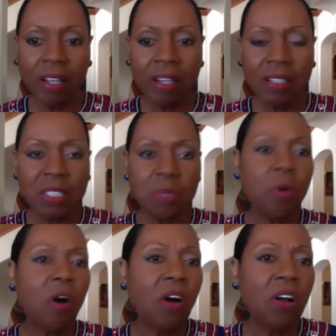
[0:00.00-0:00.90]
It's a
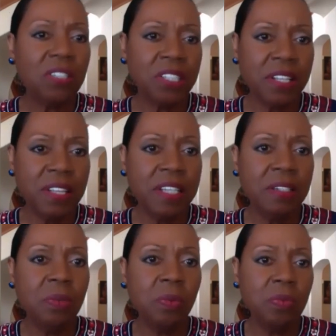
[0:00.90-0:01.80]
pause, and
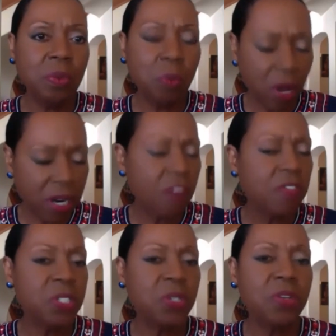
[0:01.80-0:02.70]
then the one
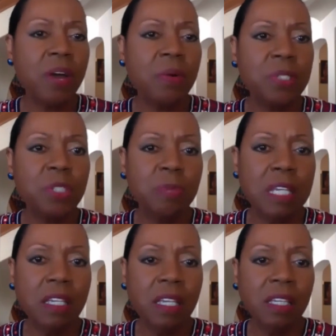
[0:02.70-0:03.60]
officer that was
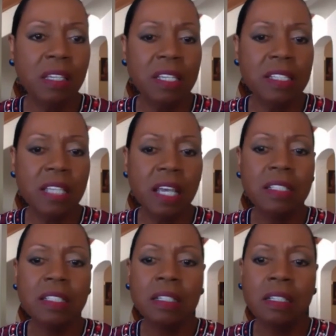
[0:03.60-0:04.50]
speaking, he
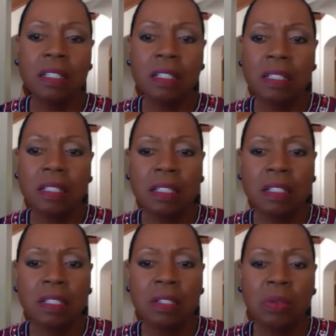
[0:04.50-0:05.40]
said,
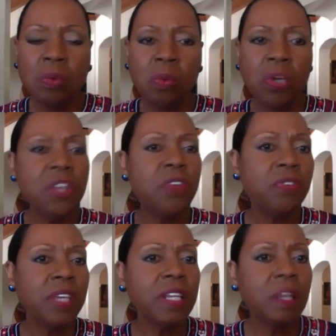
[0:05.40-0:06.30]
what do you
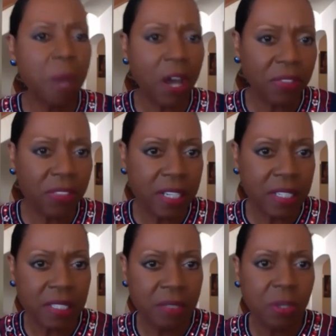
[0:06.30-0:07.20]
feel about
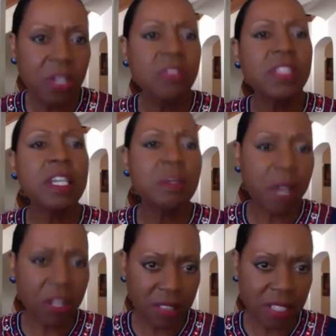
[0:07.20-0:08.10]
this? What do you think
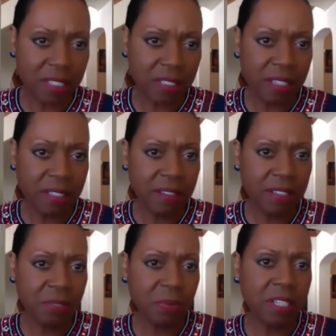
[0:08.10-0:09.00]
about this?
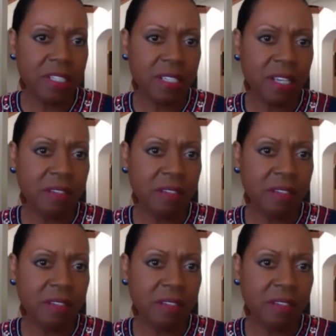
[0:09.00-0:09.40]
Is what he said.